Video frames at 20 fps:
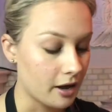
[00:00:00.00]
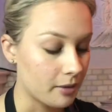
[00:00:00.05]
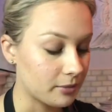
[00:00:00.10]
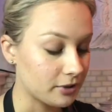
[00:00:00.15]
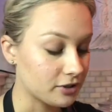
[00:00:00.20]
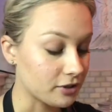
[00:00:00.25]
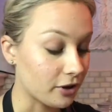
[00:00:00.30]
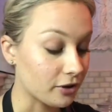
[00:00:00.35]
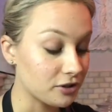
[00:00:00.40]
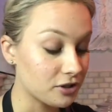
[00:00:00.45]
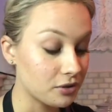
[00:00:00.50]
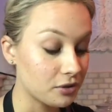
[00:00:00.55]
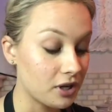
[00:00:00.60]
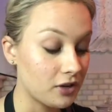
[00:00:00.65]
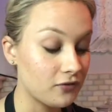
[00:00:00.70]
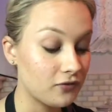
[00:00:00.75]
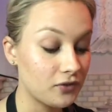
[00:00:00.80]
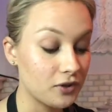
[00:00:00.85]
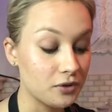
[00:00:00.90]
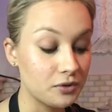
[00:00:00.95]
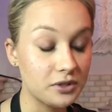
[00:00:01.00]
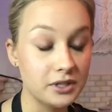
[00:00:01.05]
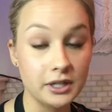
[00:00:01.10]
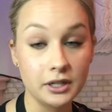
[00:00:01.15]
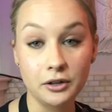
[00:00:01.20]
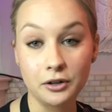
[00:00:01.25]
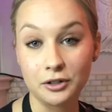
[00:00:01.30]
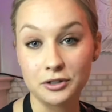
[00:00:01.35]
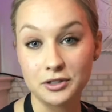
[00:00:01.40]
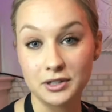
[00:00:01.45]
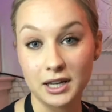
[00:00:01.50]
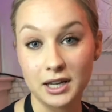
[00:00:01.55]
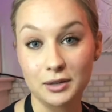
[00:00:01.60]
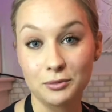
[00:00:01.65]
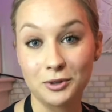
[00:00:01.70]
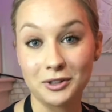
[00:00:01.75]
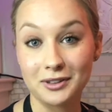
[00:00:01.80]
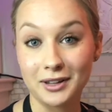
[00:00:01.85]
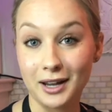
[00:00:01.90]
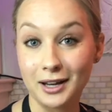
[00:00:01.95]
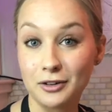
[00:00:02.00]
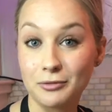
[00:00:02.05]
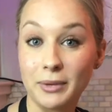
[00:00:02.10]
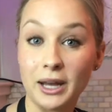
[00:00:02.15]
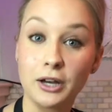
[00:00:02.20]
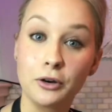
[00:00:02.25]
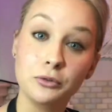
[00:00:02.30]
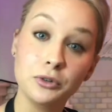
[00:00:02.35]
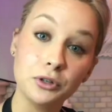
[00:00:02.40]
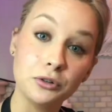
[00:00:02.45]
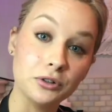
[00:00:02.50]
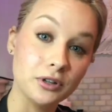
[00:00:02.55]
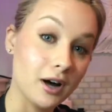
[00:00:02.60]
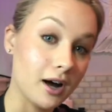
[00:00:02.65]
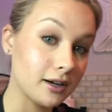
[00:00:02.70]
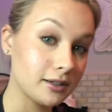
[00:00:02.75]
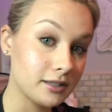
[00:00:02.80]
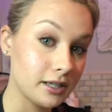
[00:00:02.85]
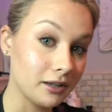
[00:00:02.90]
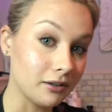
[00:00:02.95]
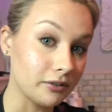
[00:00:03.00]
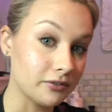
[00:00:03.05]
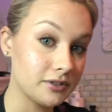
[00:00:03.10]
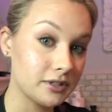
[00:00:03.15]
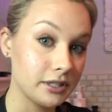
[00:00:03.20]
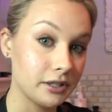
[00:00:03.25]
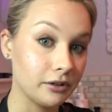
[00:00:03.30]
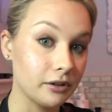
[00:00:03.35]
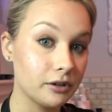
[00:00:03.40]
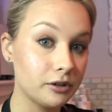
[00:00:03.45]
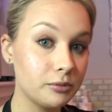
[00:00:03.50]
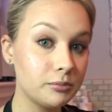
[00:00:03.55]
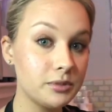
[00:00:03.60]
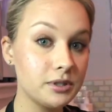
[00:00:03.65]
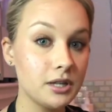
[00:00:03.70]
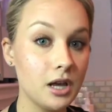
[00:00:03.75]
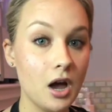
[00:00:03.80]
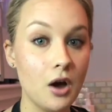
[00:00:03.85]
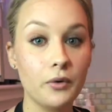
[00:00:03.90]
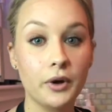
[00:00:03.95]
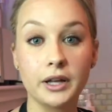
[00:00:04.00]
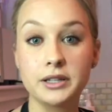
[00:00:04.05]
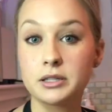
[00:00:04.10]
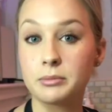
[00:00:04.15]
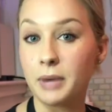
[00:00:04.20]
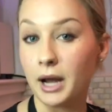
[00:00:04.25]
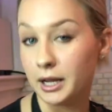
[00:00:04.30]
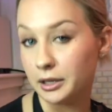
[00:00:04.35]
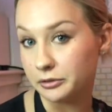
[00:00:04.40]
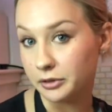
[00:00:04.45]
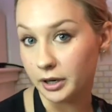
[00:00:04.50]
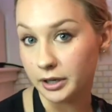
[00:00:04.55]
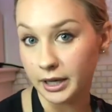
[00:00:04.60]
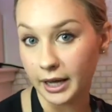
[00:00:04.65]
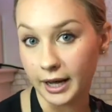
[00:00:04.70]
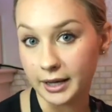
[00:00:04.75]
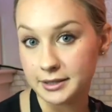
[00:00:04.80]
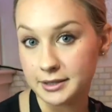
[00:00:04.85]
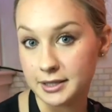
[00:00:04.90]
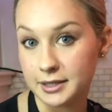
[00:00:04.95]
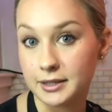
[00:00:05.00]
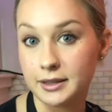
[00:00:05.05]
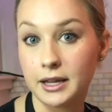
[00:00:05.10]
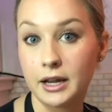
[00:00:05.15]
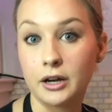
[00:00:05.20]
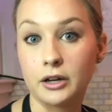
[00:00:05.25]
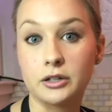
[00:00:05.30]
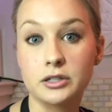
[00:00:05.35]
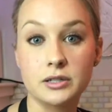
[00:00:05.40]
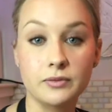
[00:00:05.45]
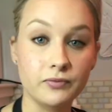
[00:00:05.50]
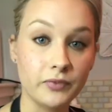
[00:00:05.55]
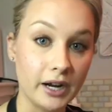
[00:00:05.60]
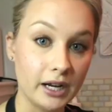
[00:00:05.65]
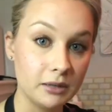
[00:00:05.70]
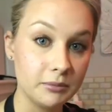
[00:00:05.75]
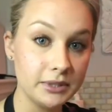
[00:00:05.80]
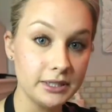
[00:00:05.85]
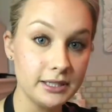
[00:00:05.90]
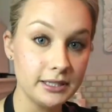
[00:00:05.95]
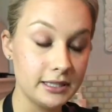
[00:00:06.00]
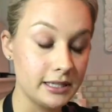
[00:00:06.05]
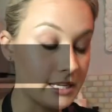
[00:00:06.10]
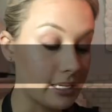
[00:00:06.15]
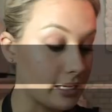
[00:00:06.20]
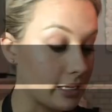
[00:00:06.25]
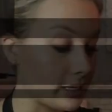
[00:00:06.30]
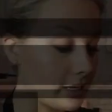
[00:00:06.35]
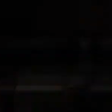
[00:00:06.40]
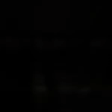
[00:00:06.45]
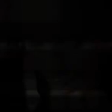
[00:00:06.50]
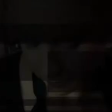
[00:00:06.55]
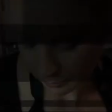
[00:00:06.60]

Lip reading: It's also infusing her skin with kind of my own little cocktail of serums. Got some hyaluronic acid in there, some vitamin C.